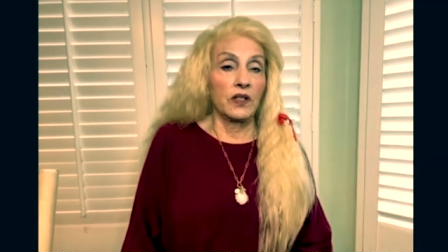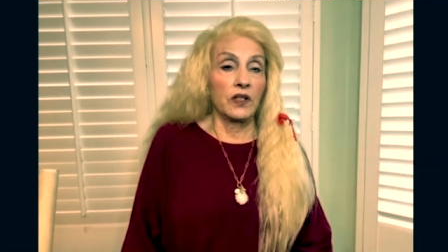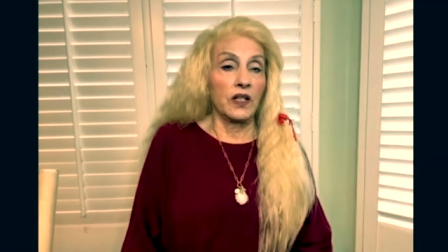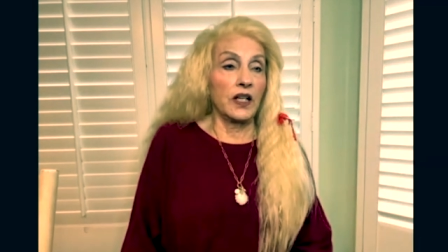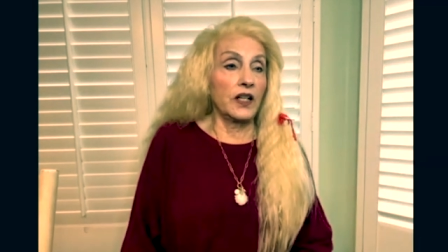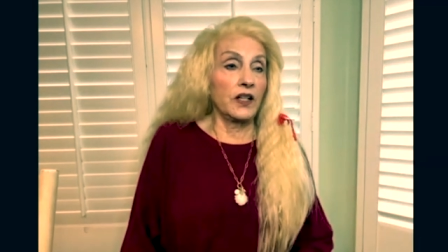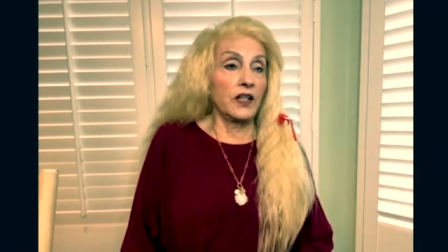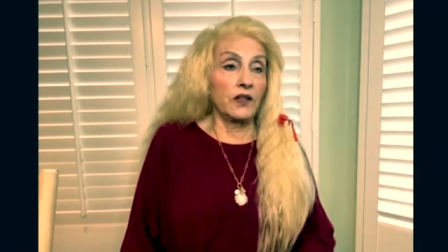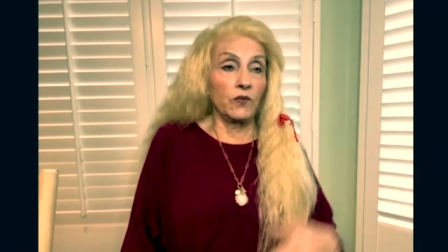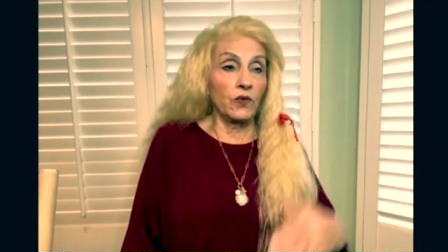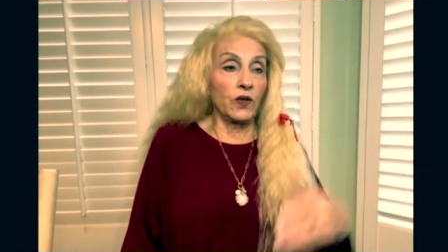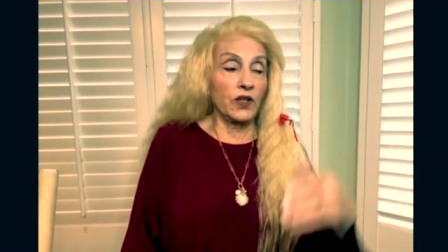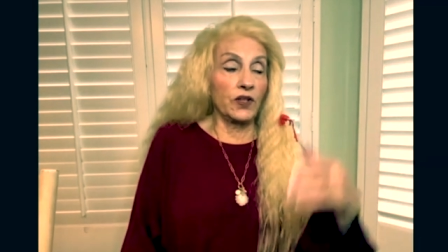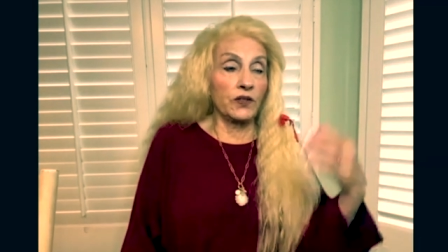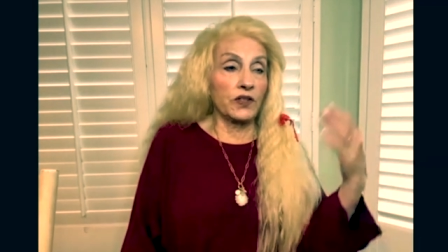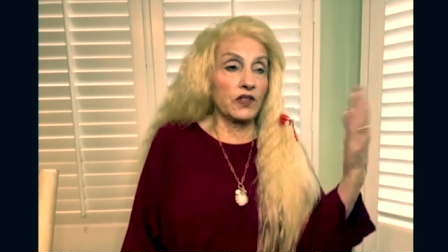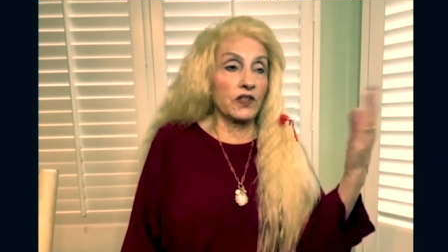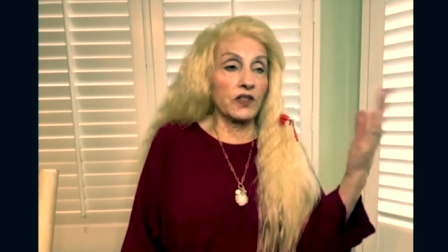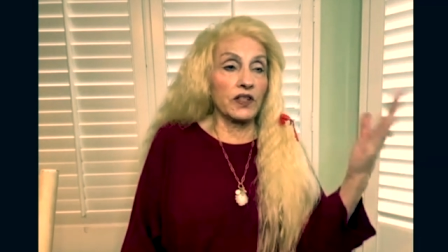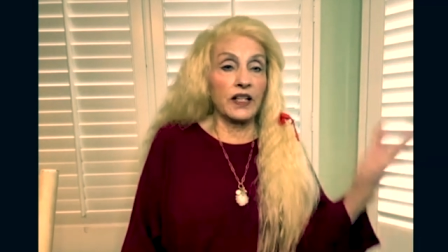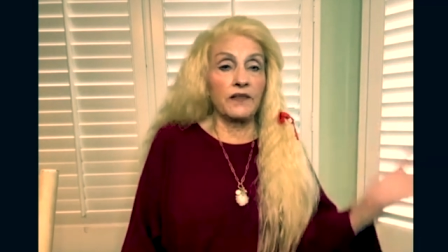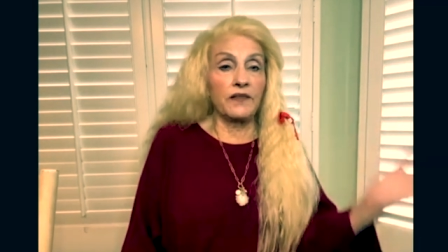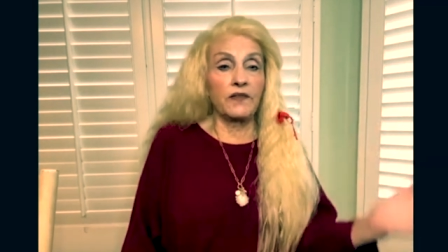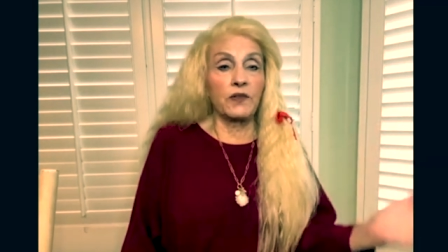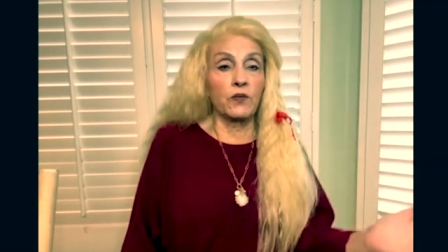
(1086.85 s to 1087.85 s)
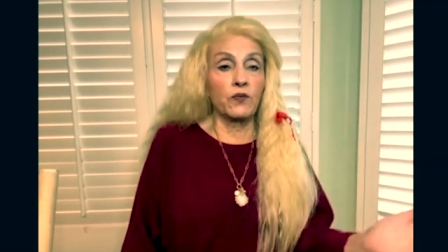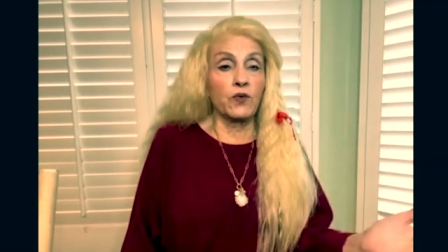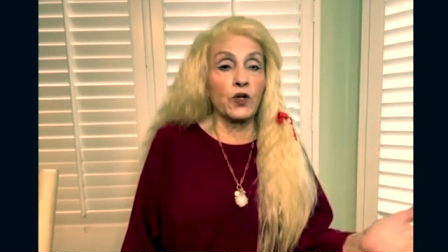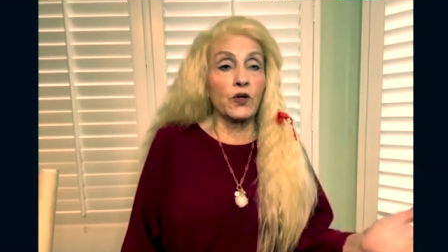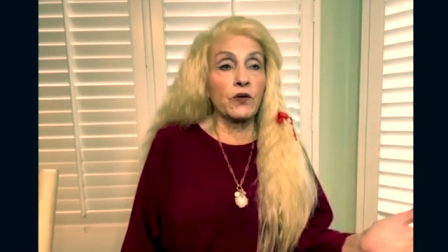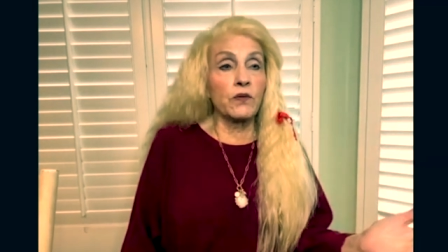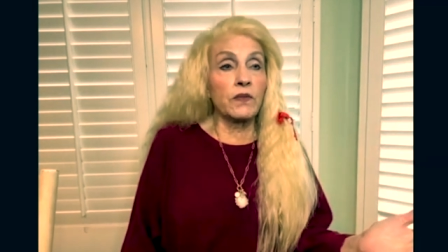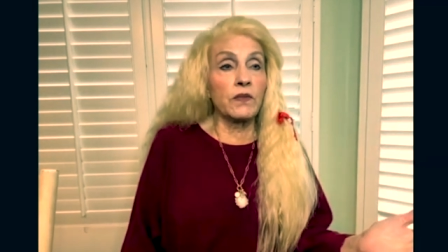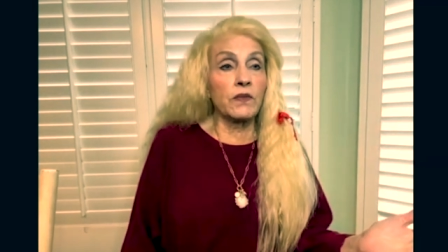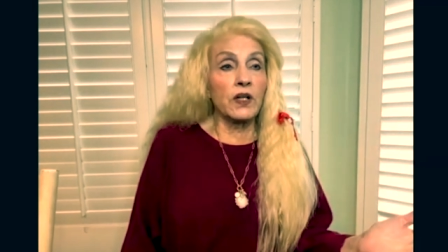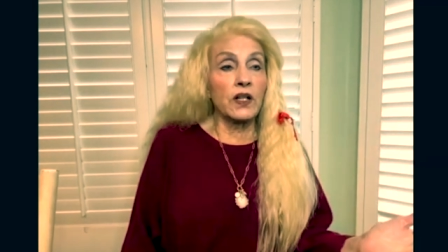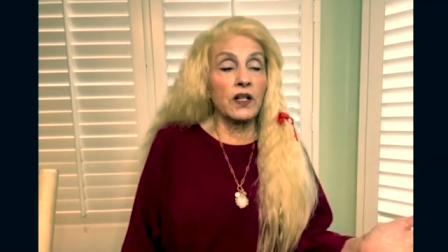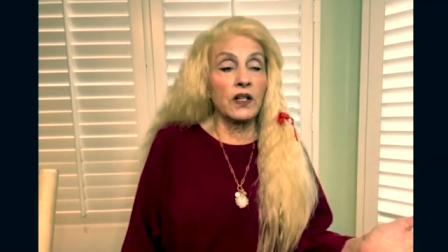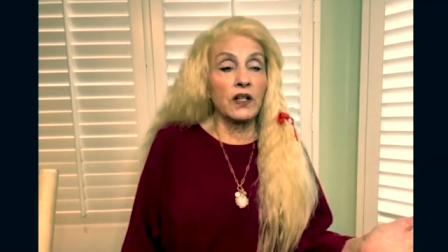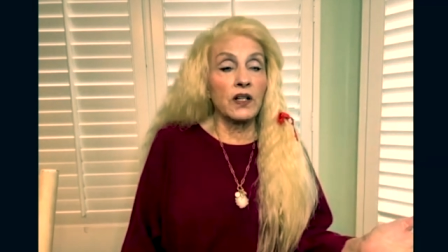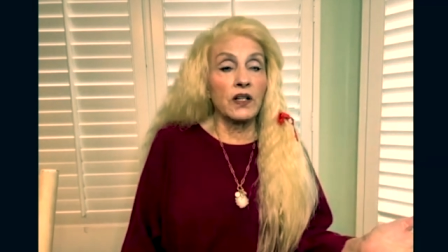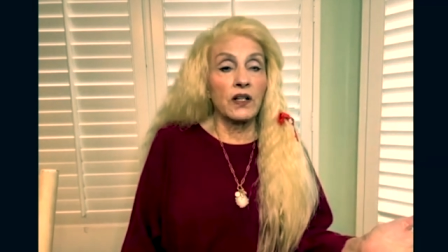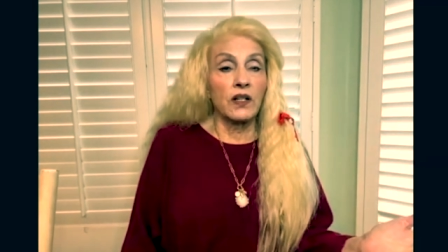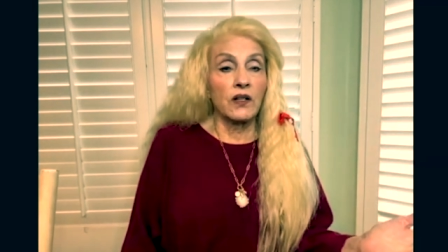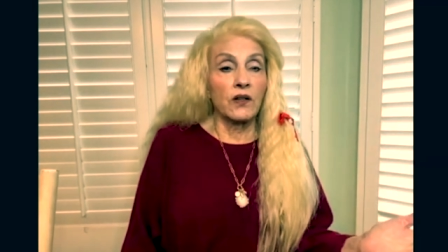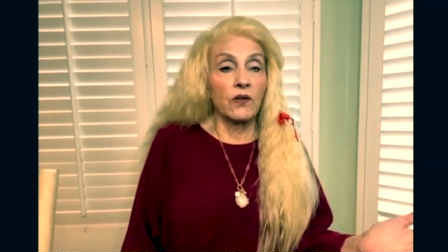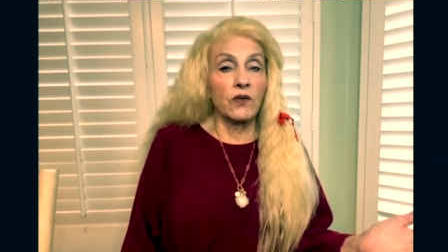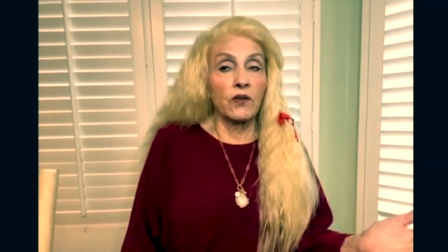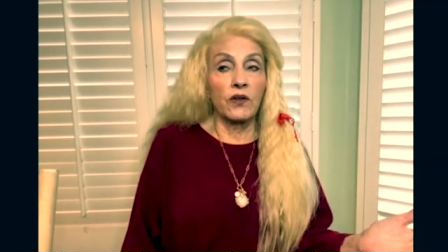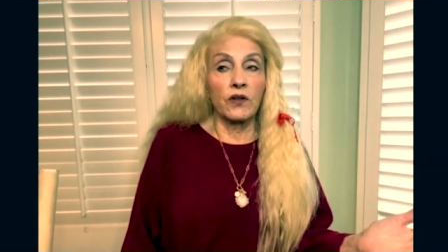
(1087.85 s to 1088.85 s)
And whether it's leave the room
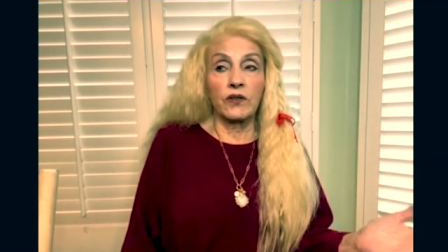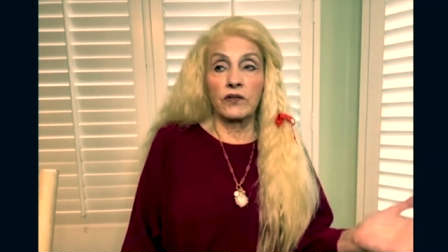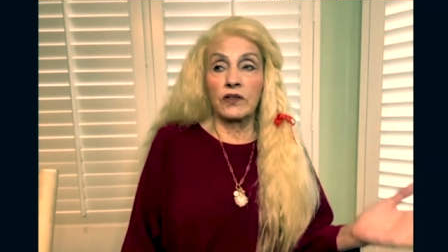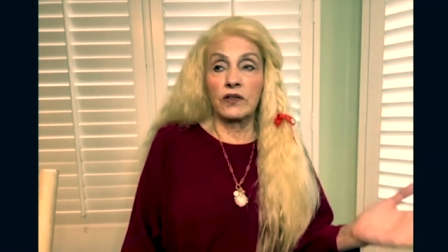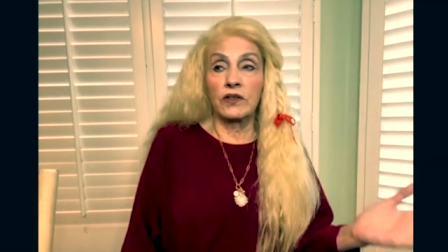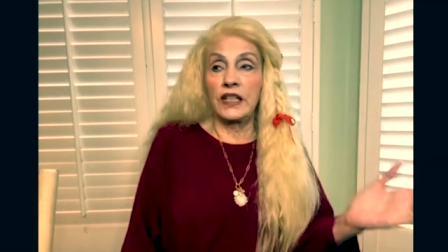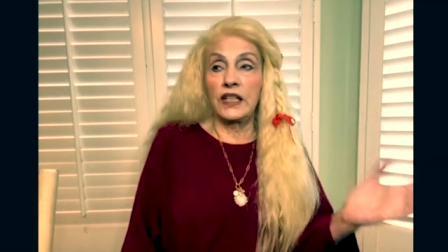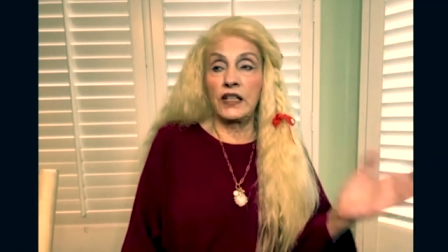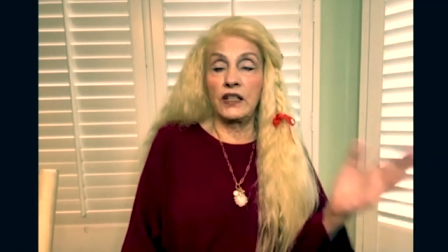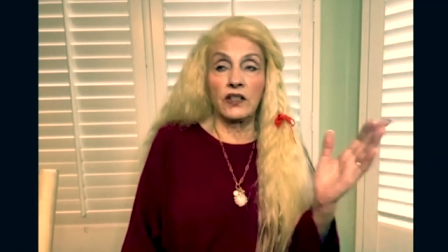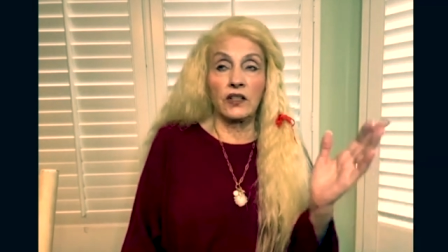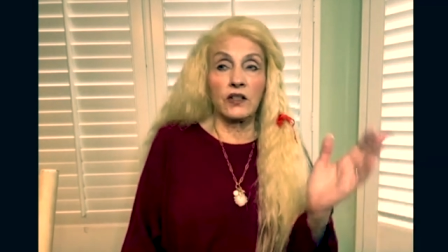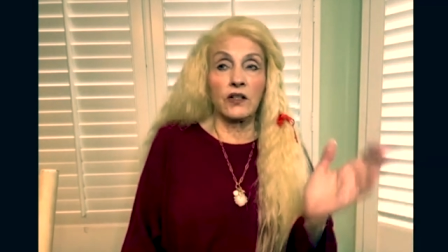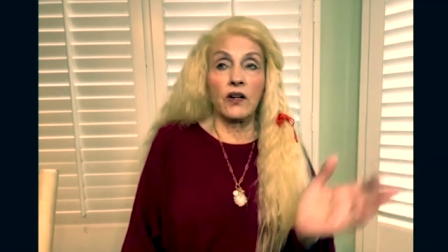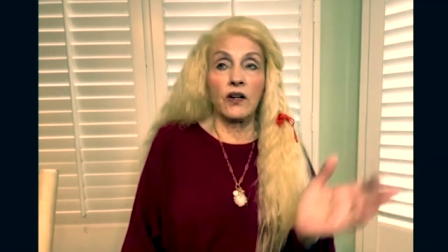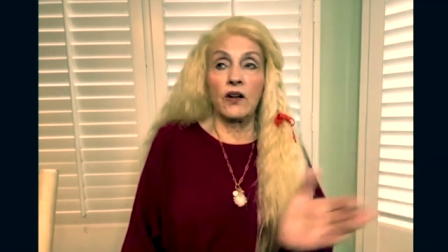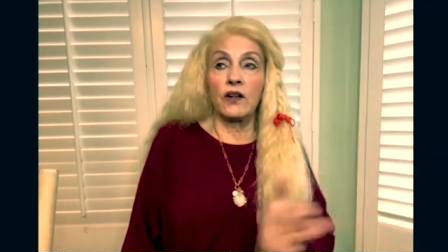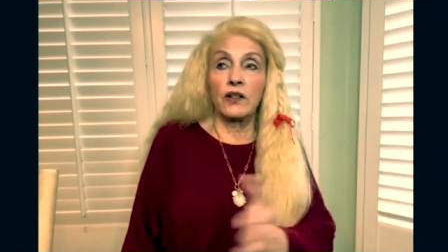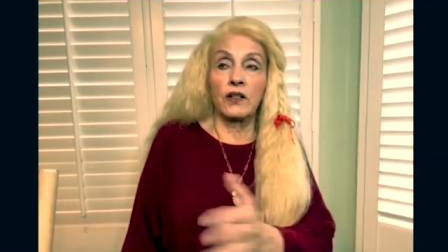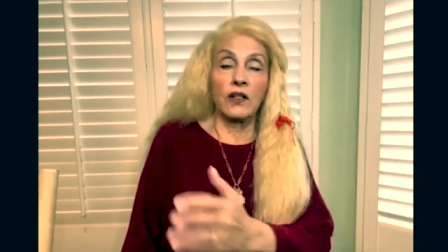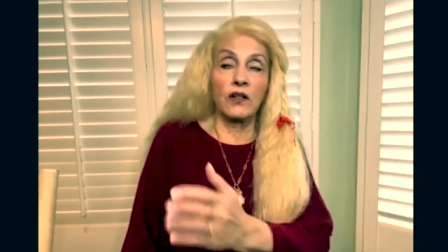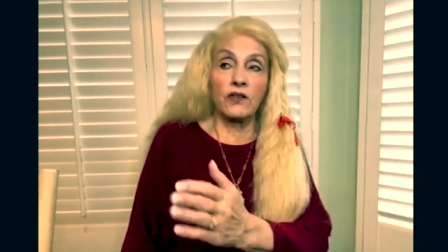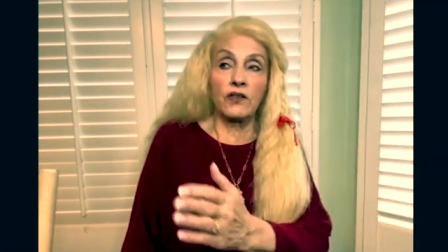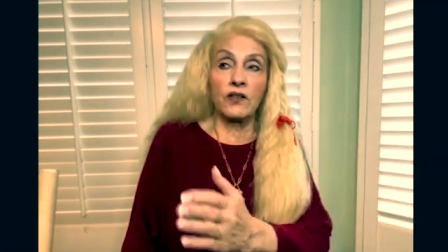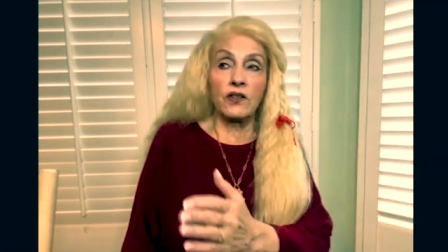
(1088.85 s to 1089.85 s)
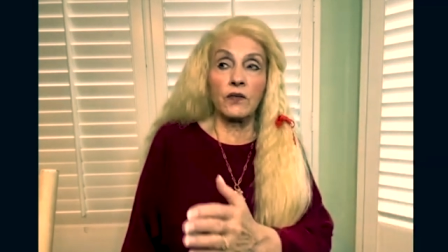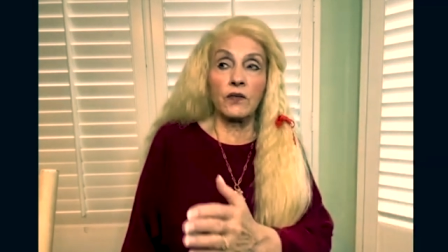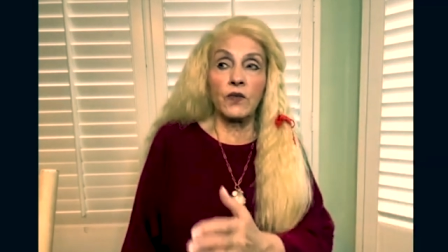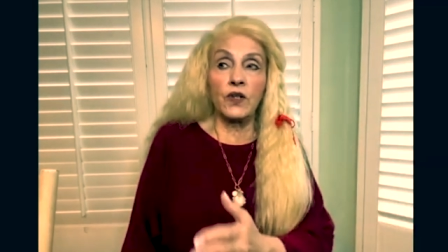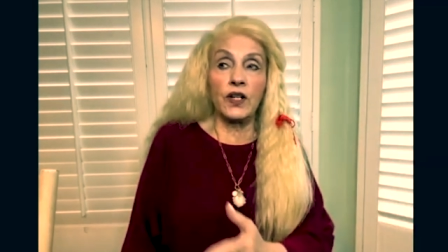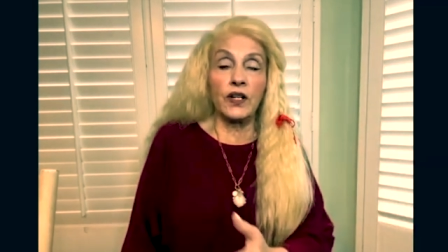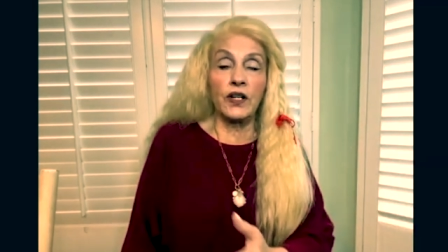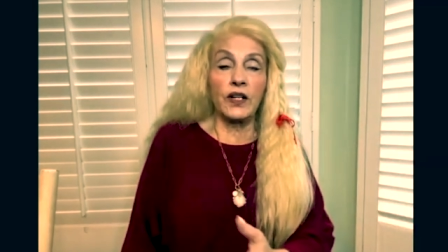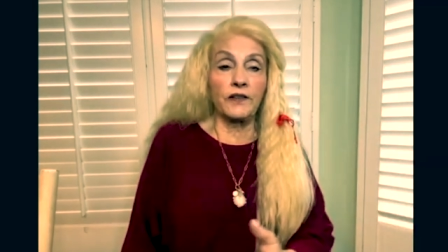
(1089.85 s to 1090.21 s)
or get in the car and go somewhere,